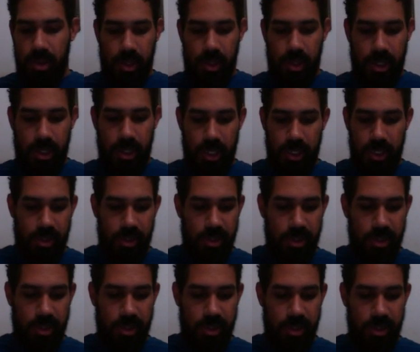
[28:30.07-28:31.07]
Because
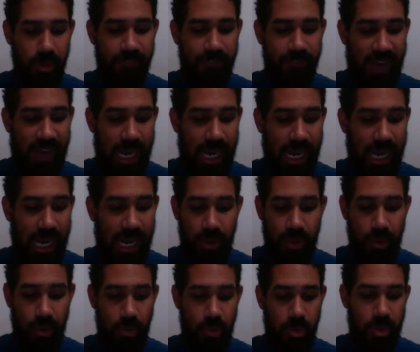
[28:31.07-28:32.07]
you would find
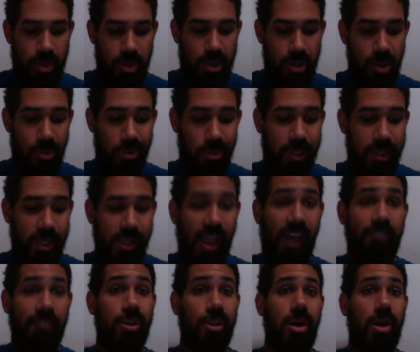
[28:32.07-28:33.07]
Mew, you would just
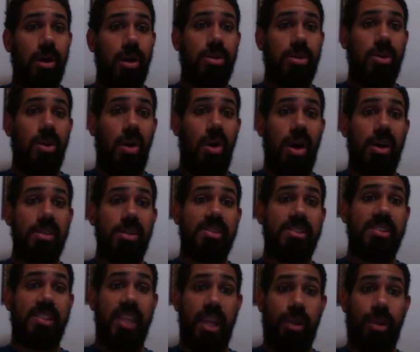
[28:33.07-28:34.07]
have to go to a
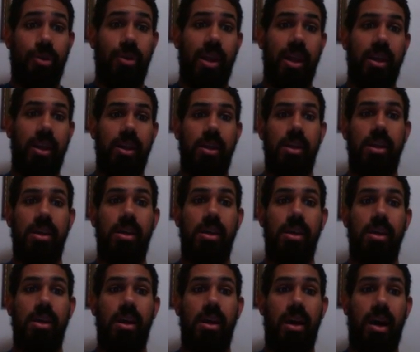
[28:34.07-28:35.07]
secret
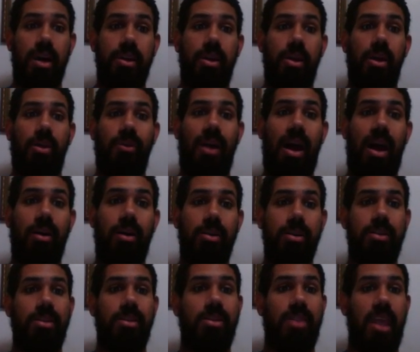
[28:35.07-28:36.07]
underground
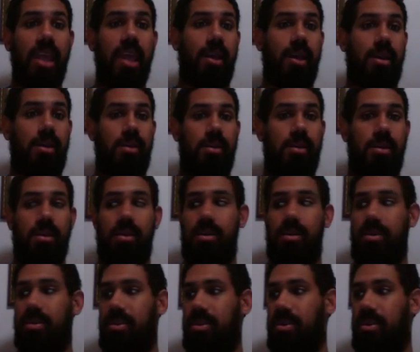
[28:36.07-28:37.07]
thing.
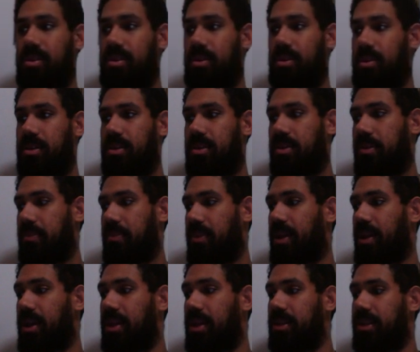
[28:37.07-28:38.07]

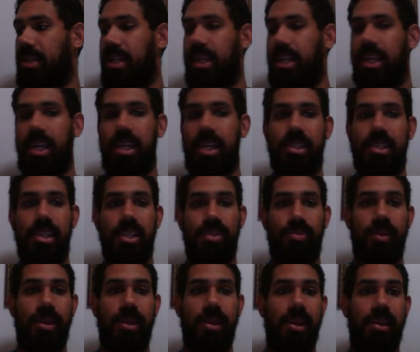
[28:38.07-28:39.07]
Because he exists
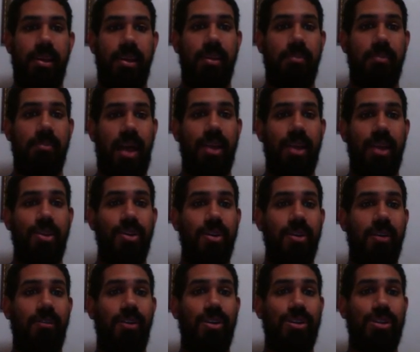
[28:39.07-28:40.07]
within my
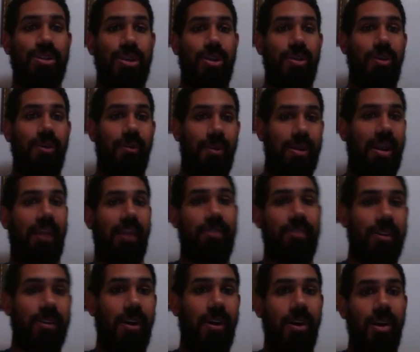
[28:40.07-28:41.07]
universe, so you would have
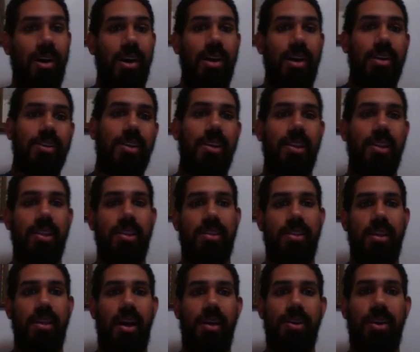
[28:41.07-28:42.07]
to go to this
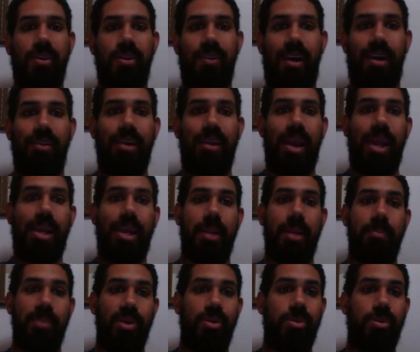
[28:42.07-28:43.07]
underground, like in
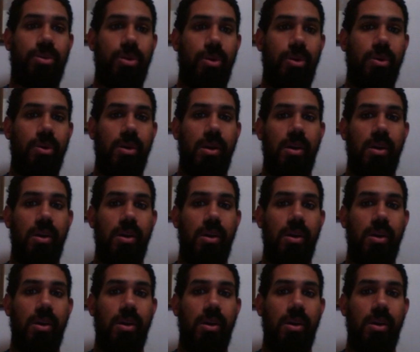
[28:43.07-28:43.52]
Mewtwo.